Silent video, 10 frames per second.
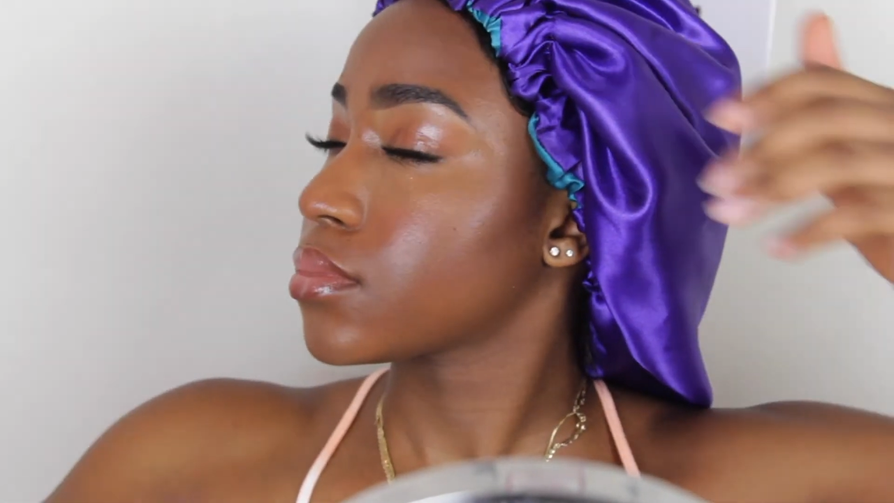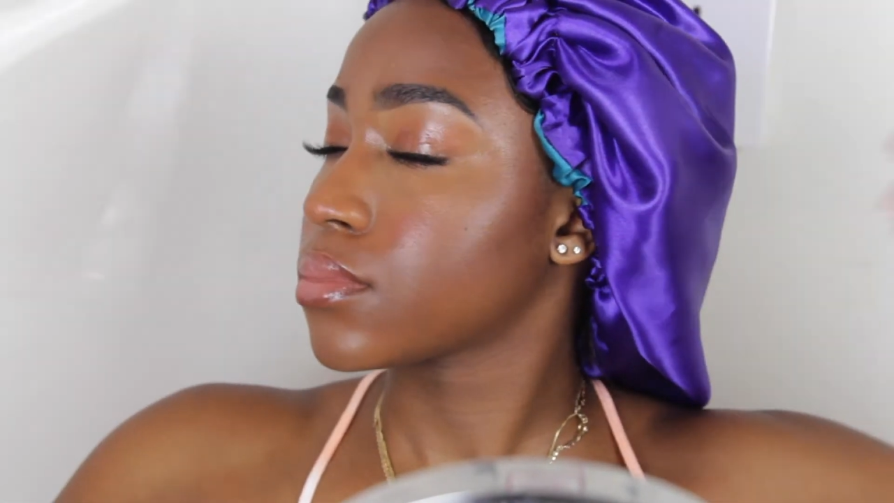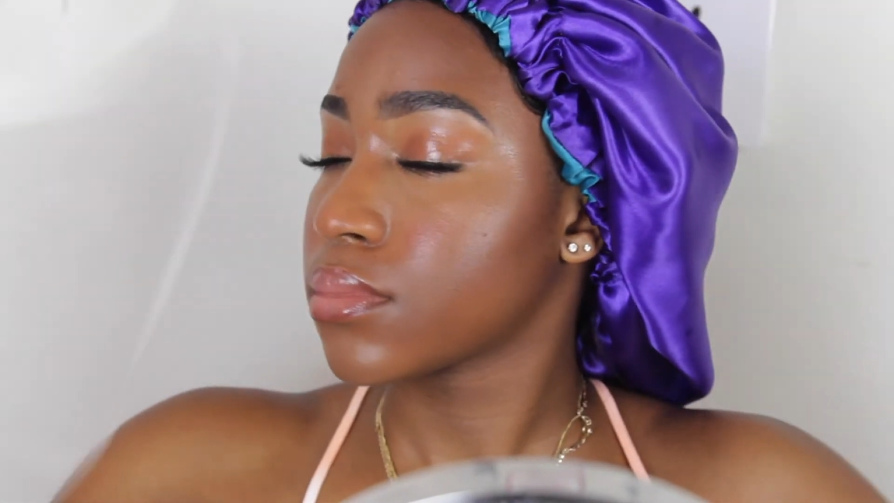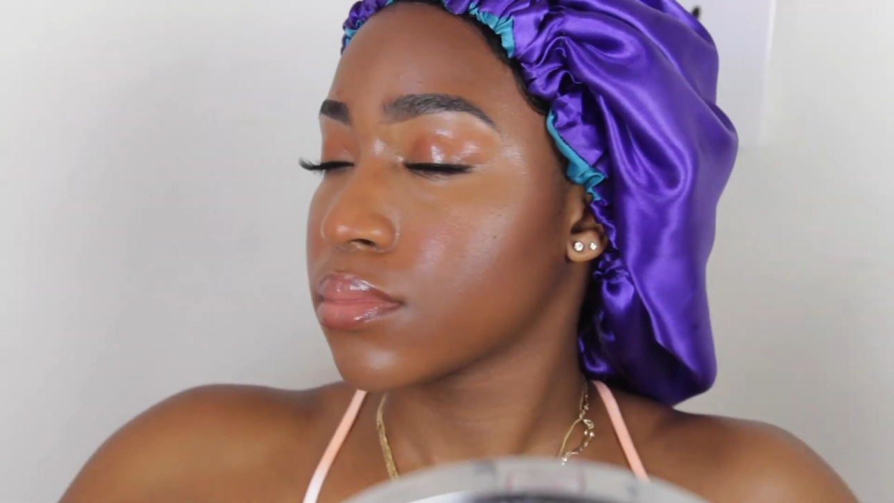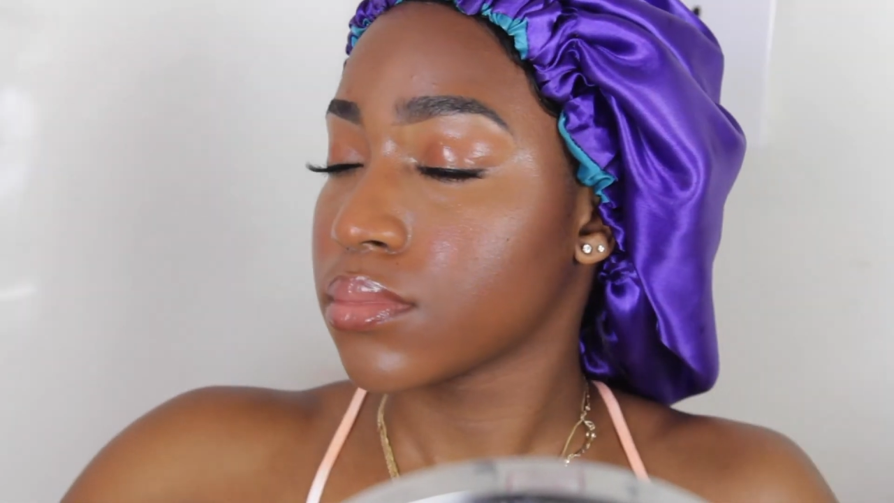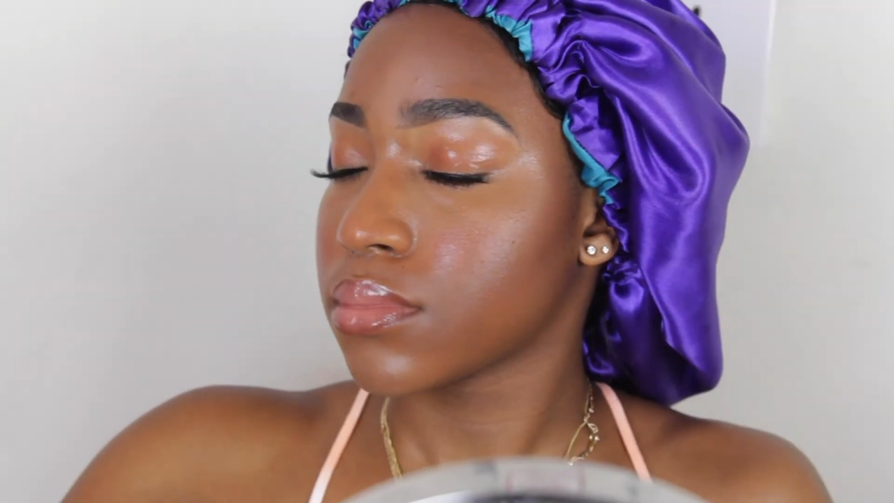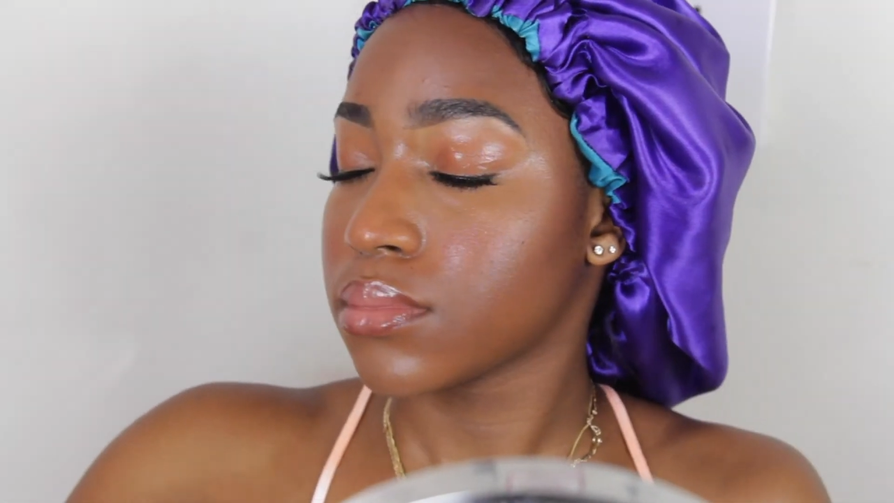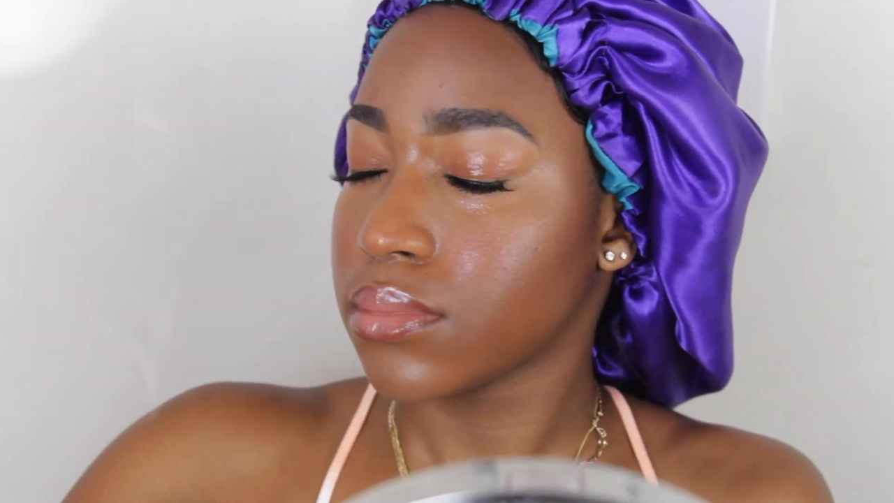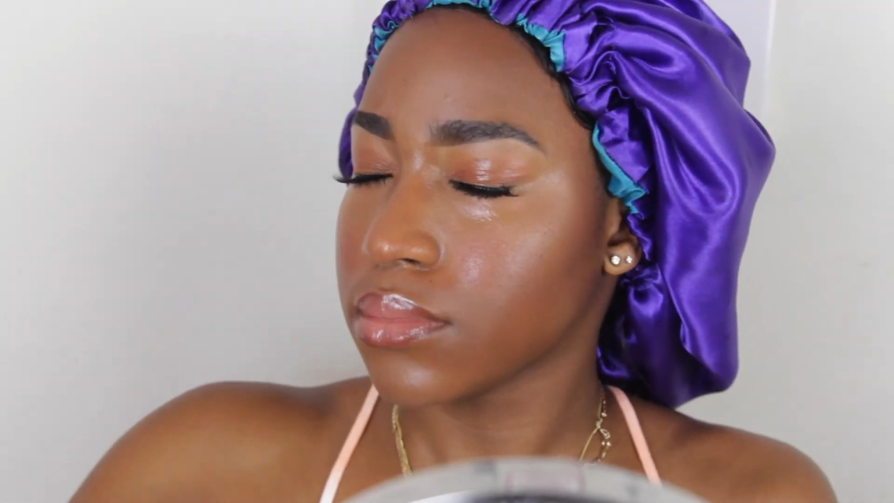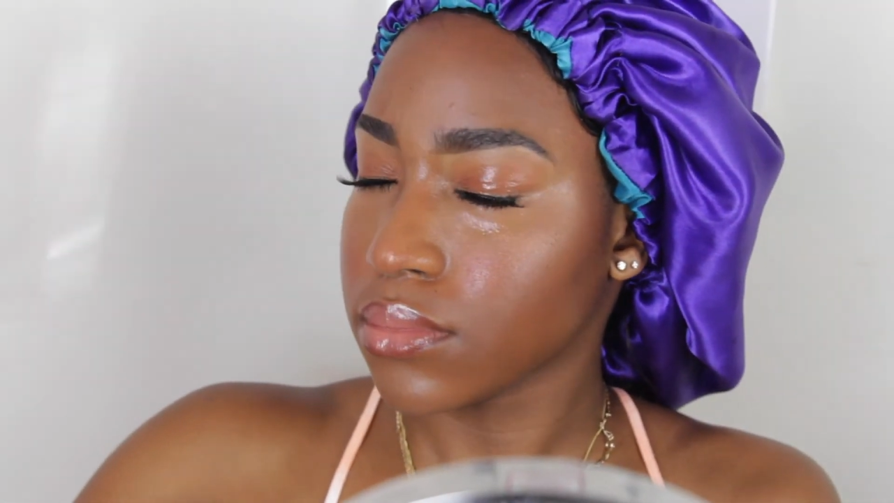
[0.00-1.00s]
And I
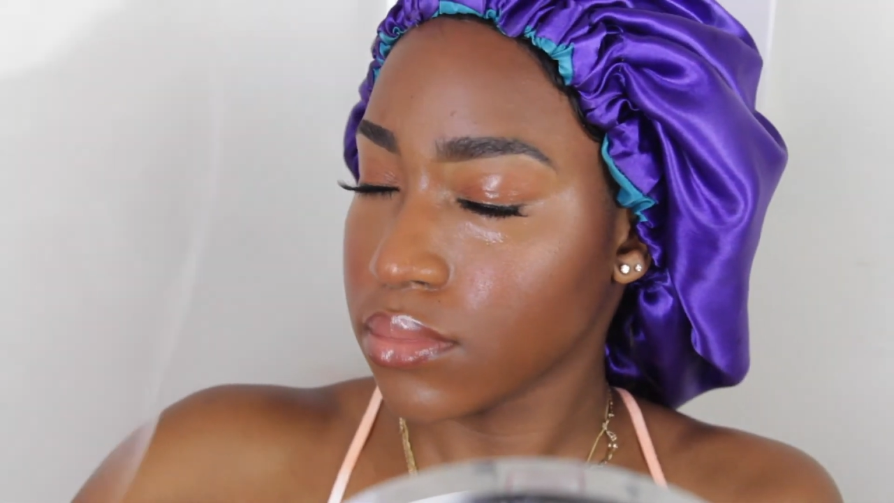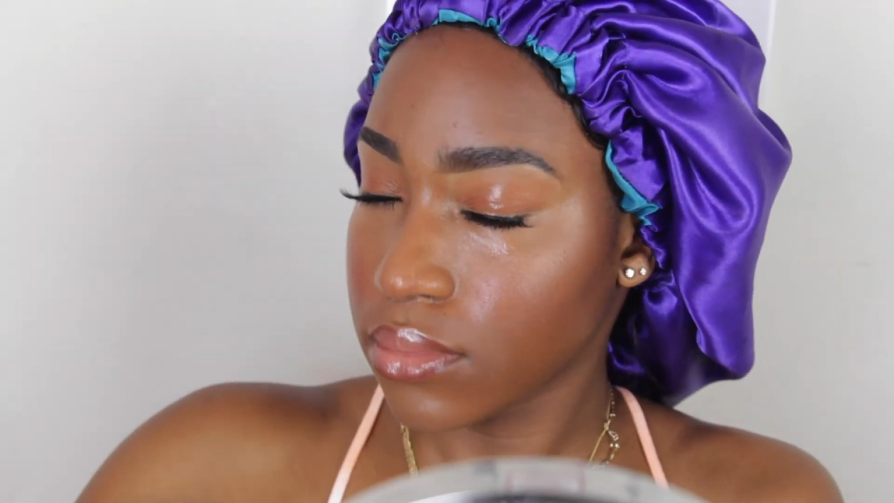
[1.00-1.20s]
nearly